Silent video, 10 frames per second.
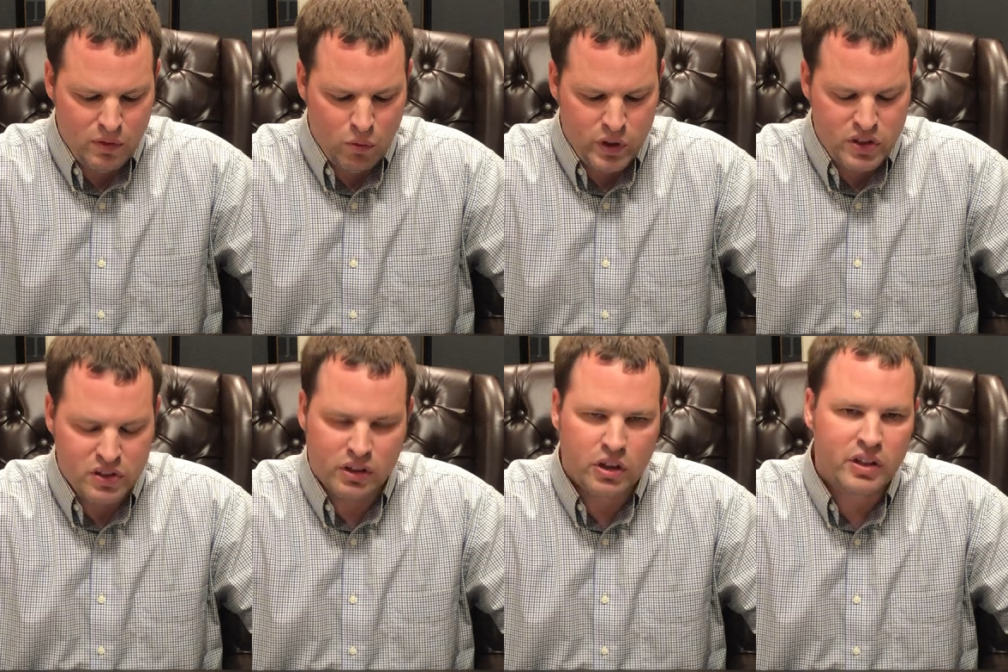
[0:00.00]
which
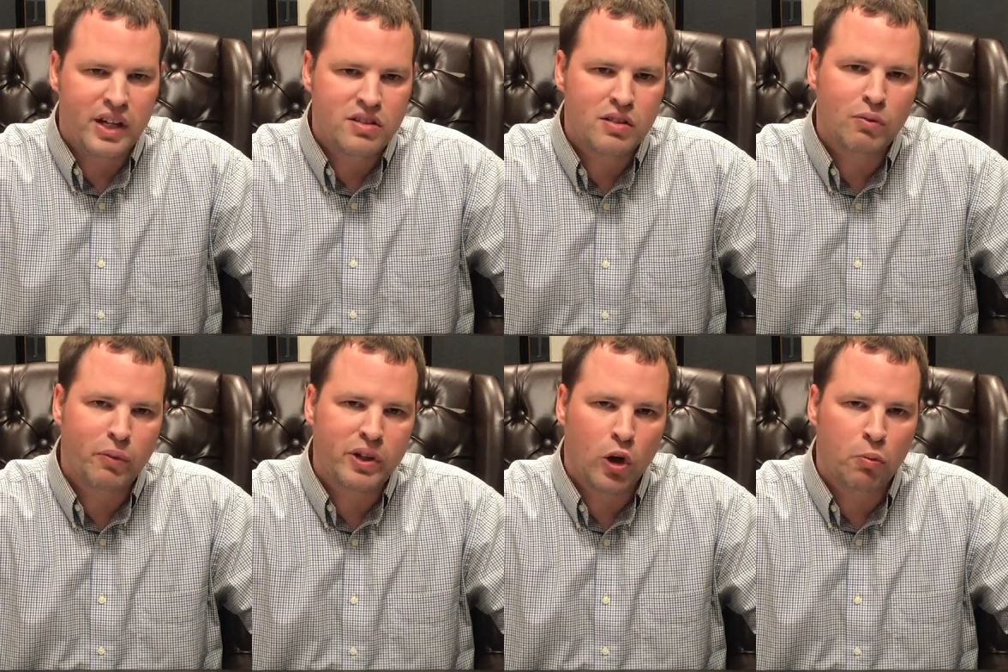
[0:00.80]
is a little less than what
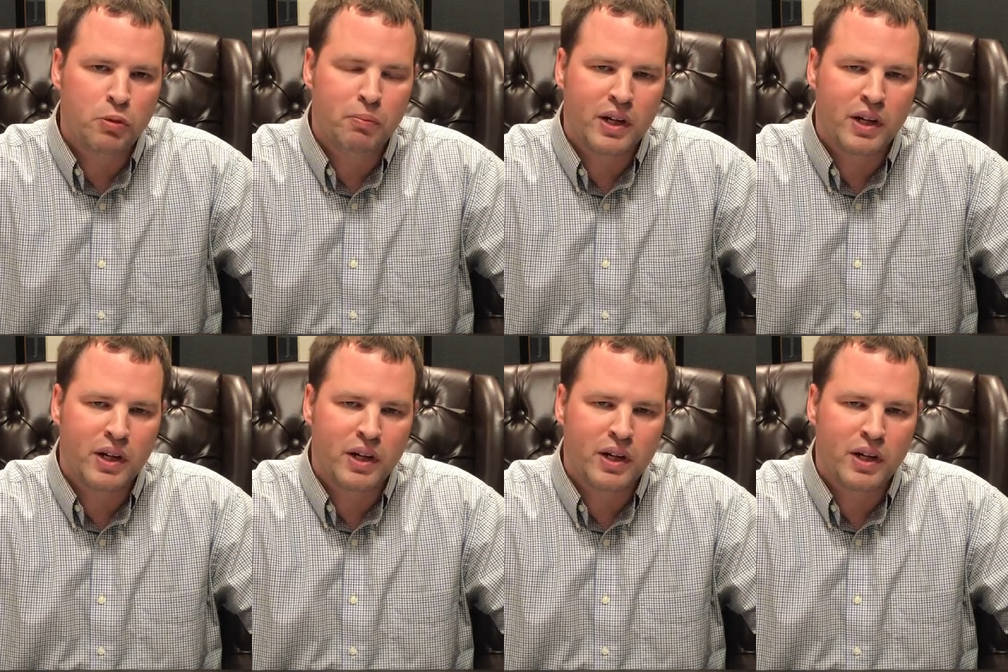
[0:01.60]
we'd hoped,